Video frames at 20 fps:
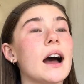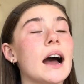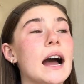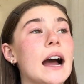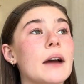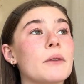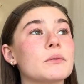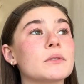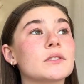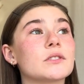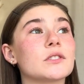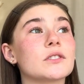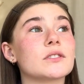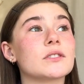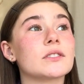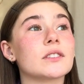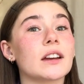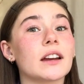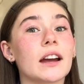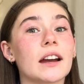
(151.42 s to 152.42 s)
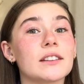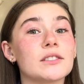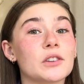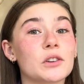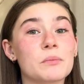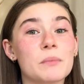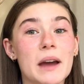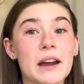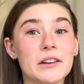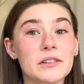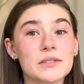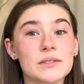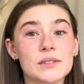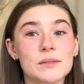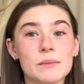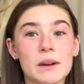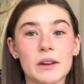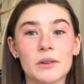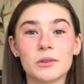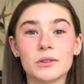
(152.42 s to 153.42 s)
I was just like, I took matters
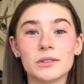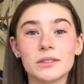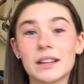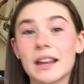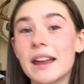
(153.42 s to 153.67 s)
into my own